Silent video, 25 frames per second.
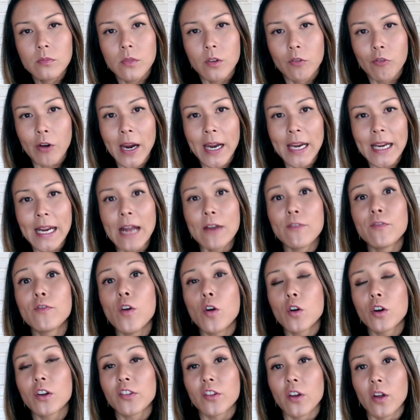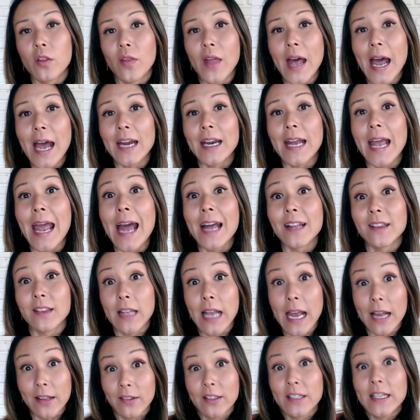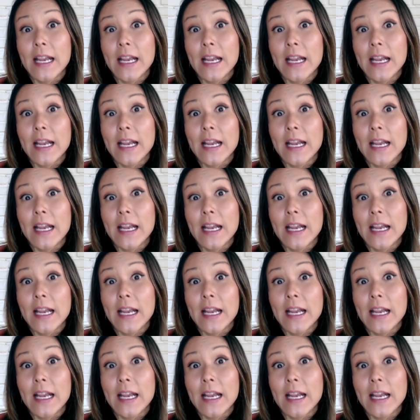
right and focus on that at, as,